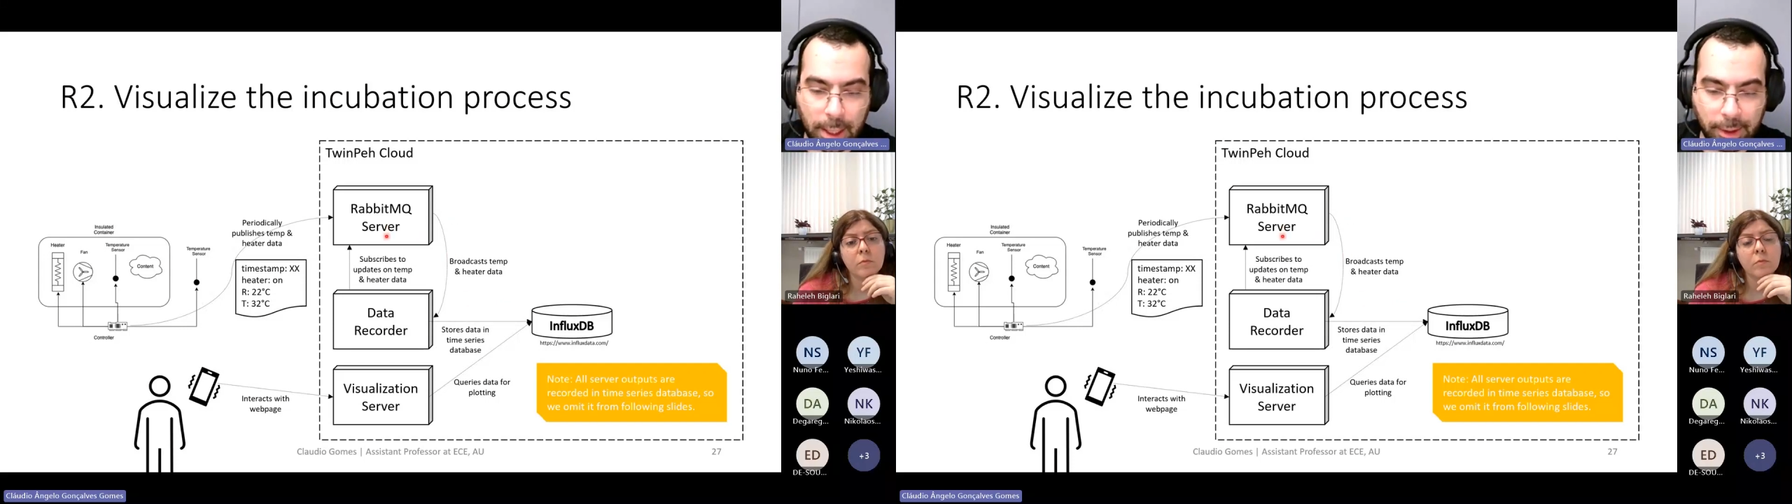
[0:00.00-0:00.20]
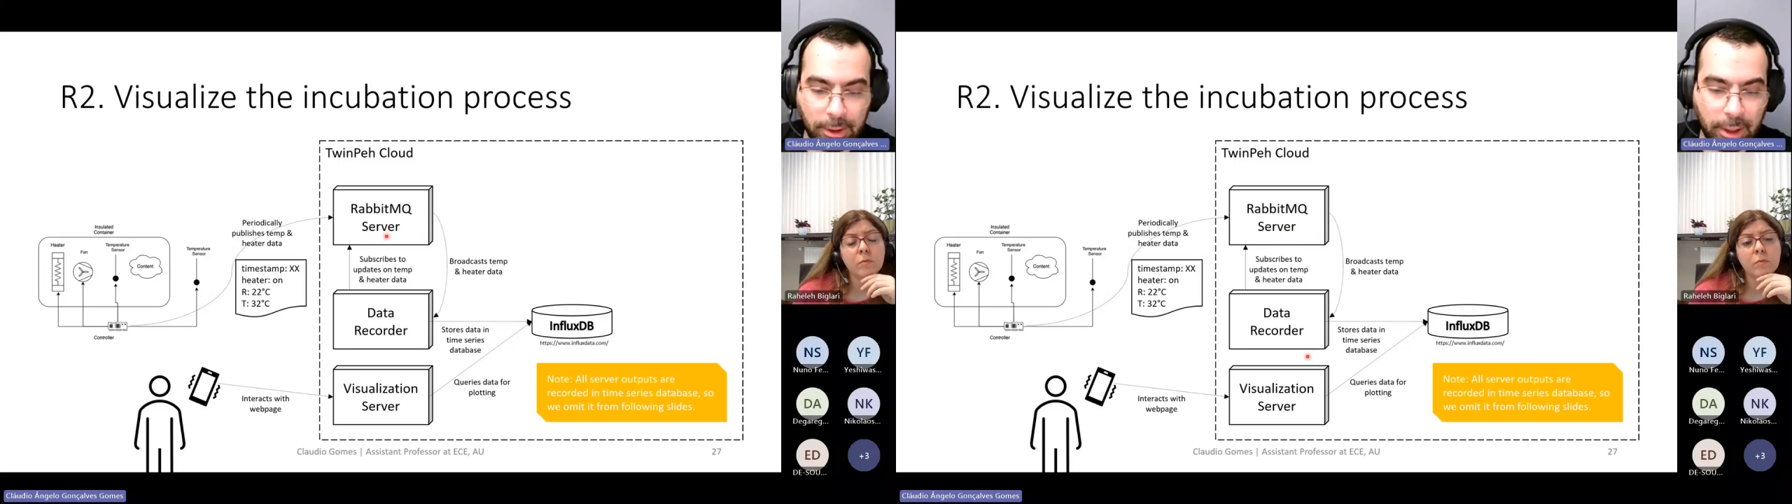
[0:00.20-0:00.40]

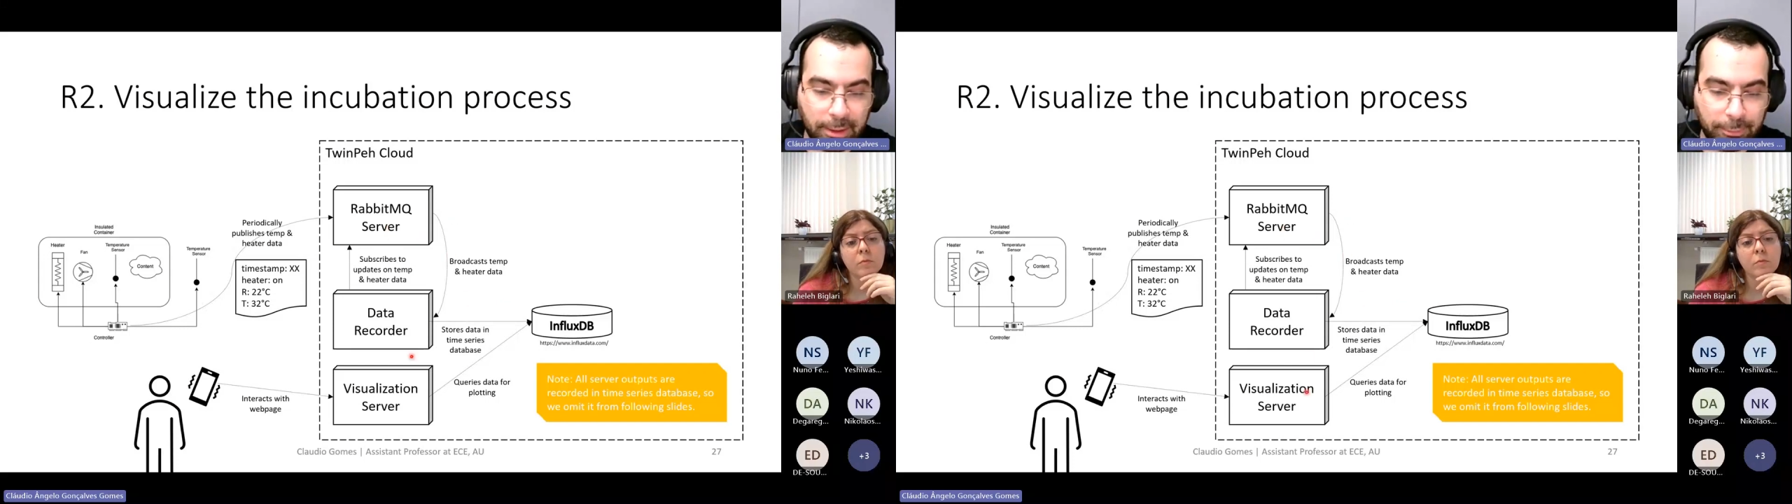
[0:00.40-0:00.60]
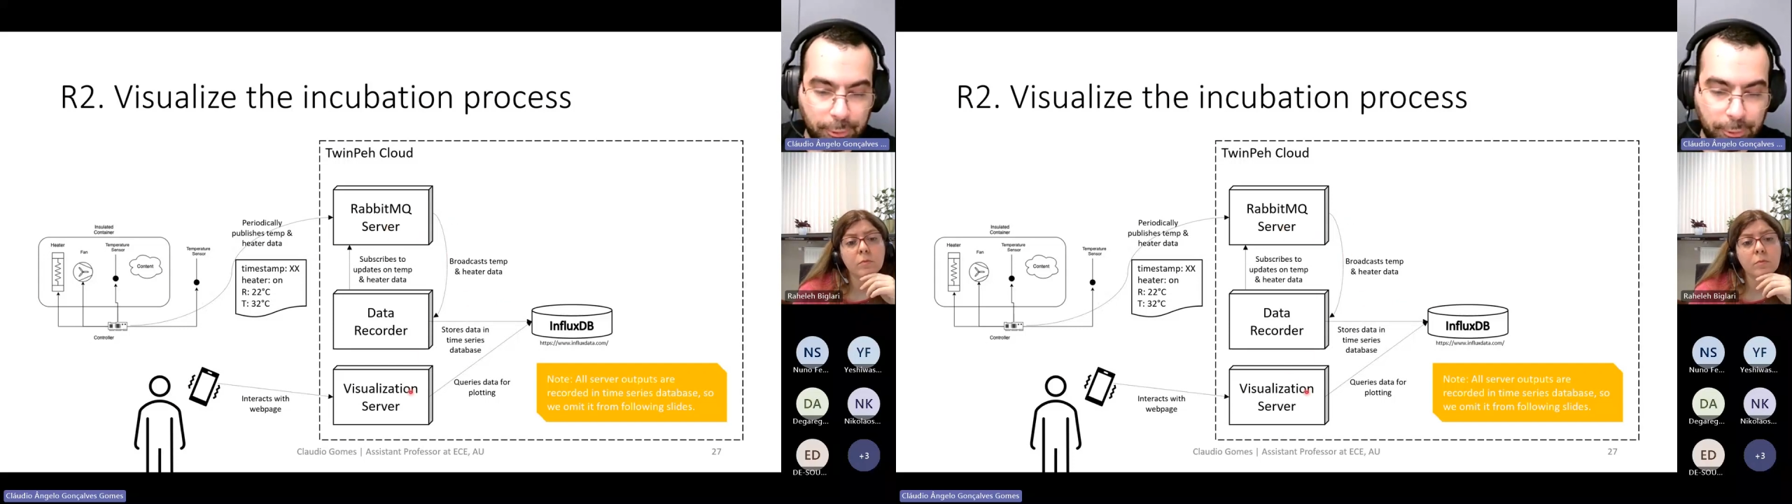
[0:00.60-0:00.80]
And then you
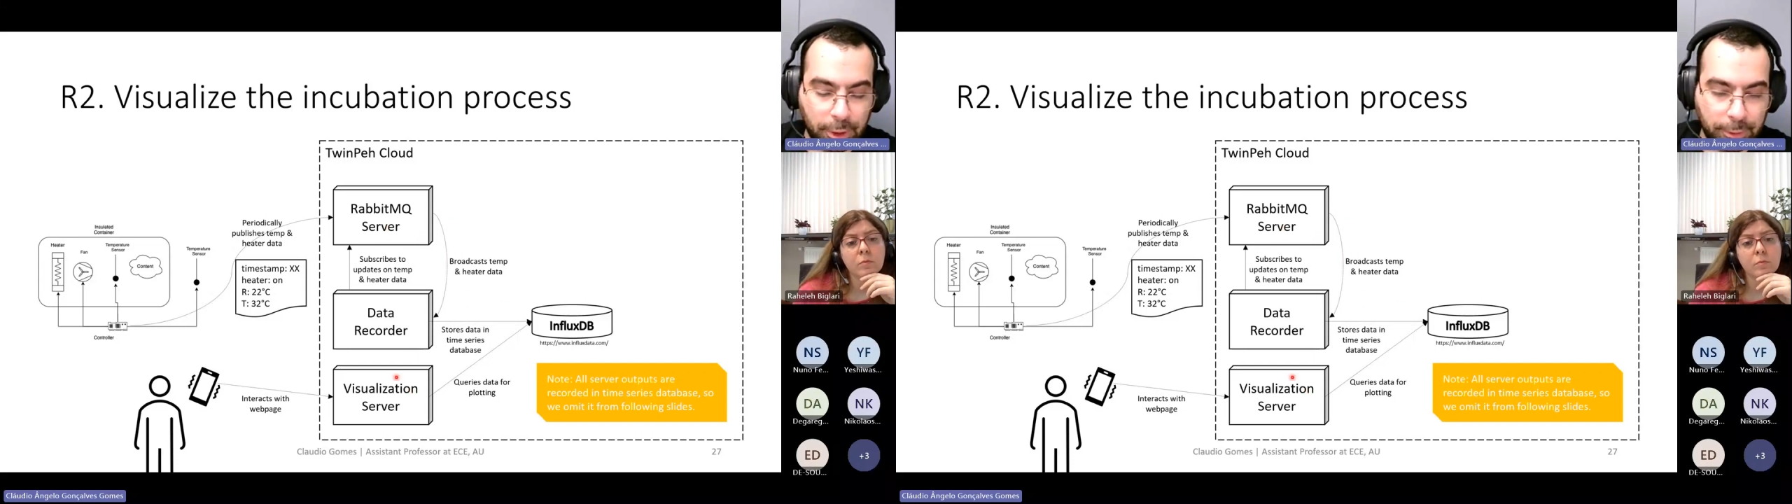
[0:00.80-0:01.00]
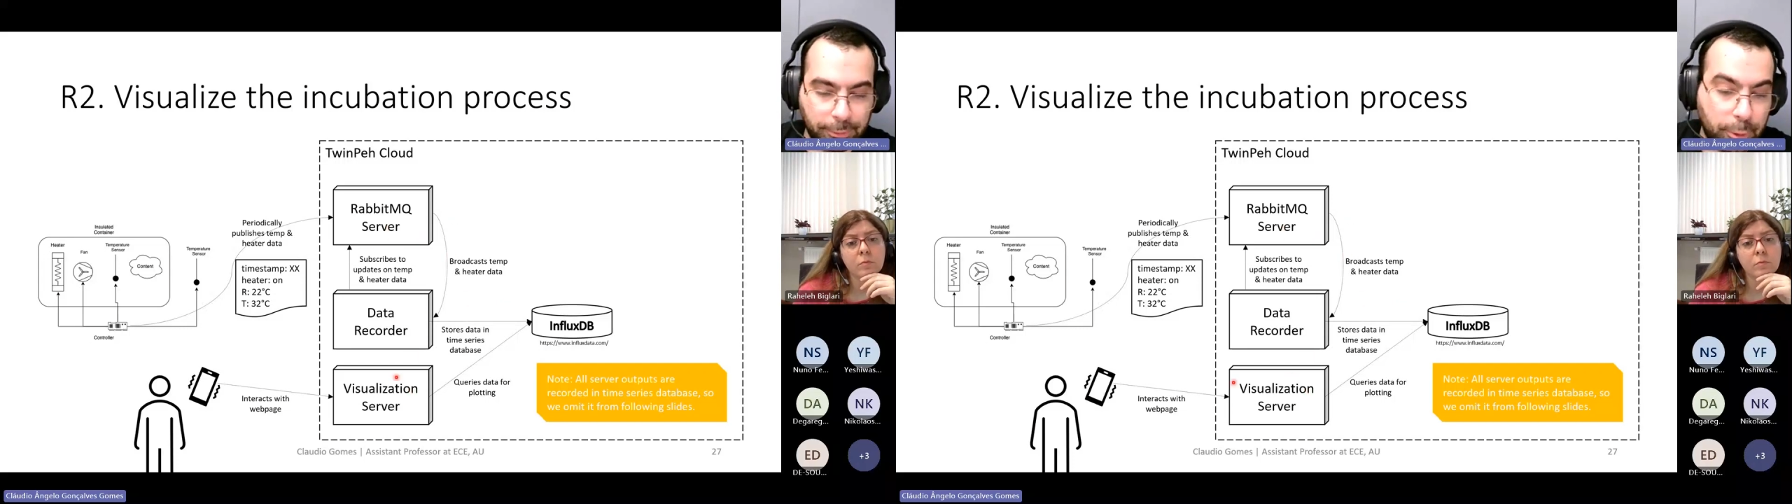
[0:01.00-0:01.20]
have
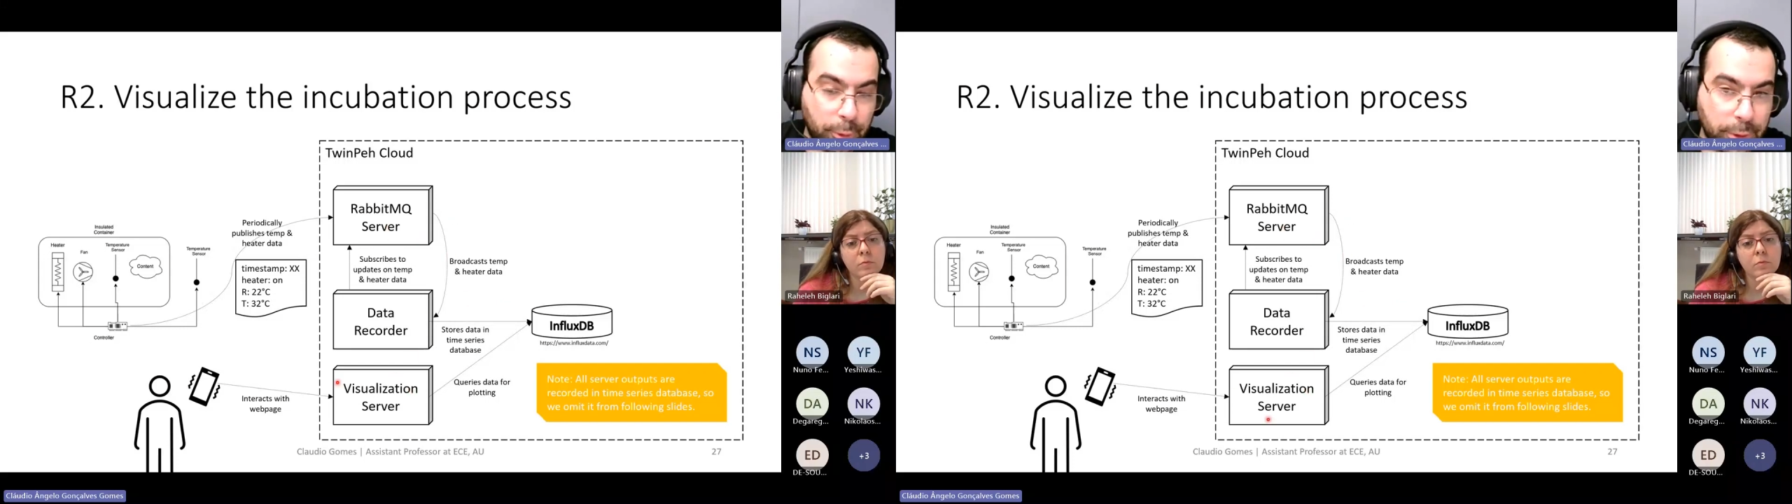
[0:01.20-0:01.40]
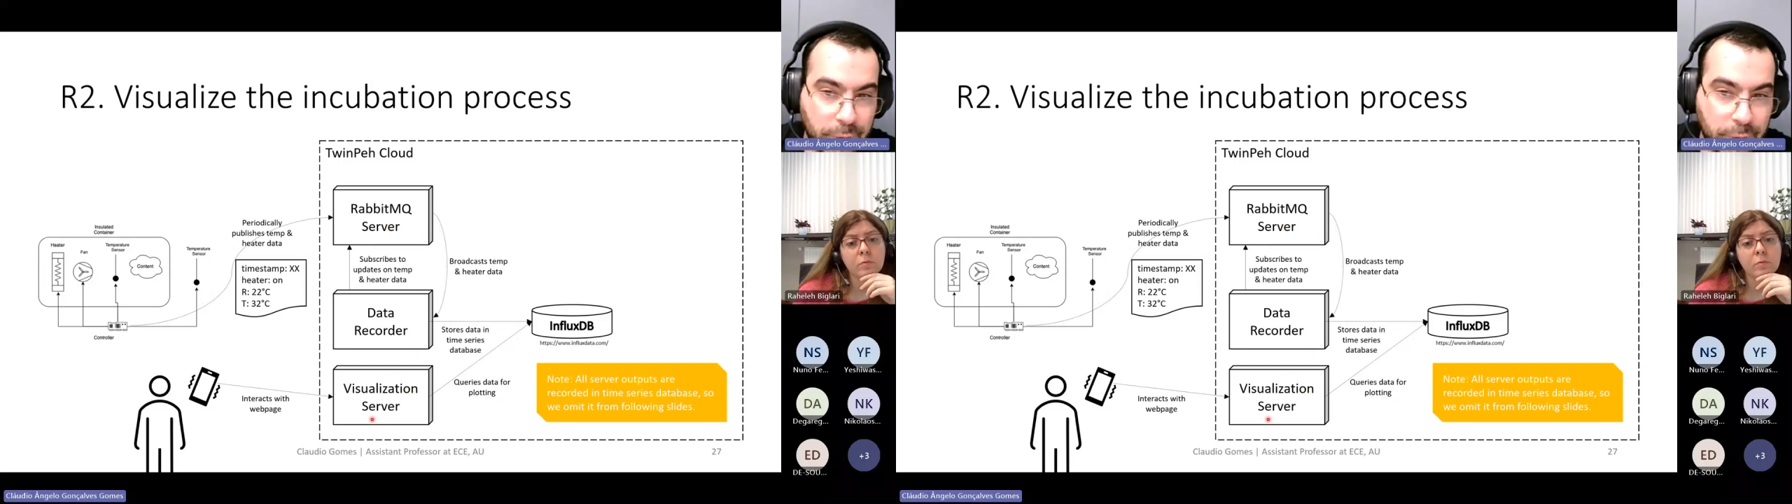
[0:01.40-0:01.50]
for